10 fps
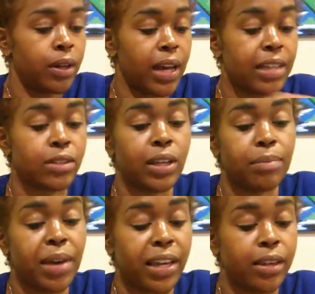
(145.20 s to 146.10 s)
How's it going to
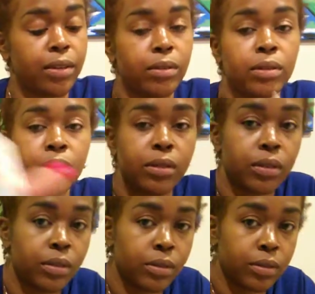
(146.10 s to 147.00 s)
impact you?
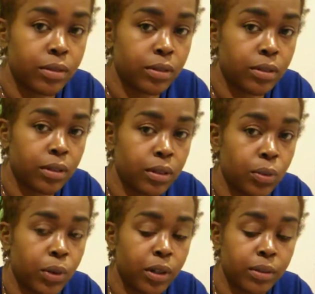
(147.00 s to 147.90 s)
The
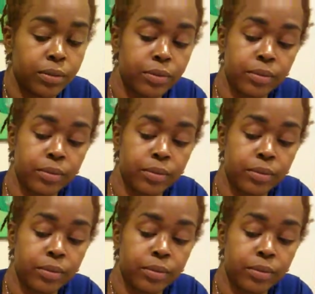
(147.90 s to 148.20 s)
world.